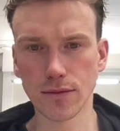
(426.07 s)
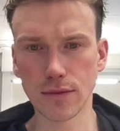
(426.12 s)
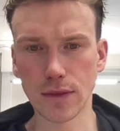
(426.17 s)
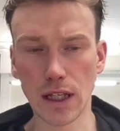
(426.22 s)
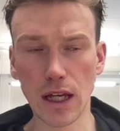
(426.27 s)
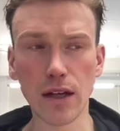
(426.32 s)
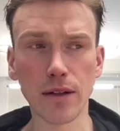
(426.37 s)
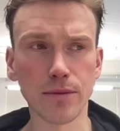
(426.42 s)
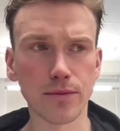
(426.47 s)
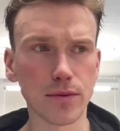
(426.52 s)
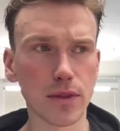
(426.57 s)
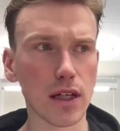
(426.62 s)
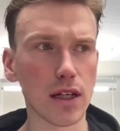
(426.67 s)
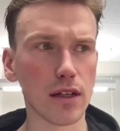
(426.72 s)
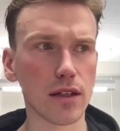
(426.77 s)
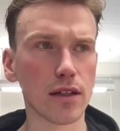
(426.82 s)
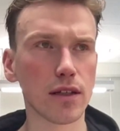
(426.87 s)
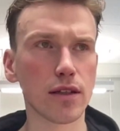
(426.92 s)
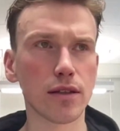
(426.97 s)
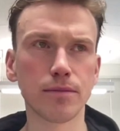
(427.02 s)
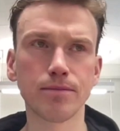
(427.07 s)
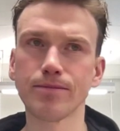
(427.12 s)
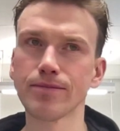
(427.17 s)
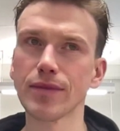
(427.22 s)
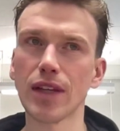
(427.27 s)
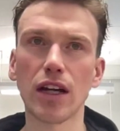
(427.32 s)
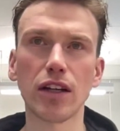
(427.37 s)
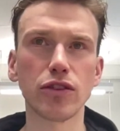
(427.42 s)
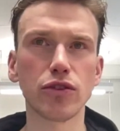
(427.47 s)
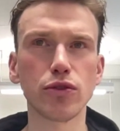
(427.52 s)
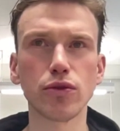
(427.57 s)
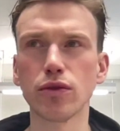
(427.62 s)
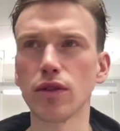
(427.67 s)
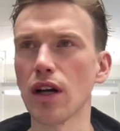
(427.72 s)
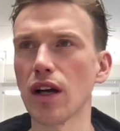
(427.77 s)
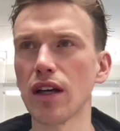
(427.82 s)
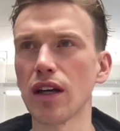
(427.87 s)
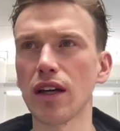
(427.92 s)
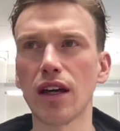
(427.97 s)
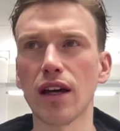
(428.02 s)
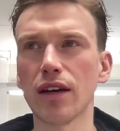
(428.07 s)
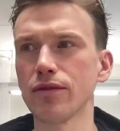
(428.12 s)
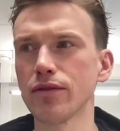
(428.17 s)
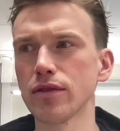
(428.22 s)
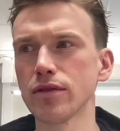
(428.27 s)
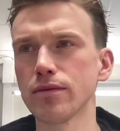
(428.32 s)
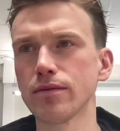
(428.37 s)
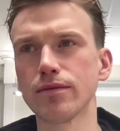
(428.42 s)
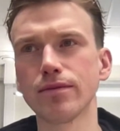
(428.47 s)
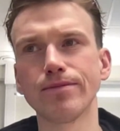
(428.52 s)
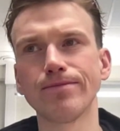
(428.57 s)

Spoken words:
yeah, I do. I have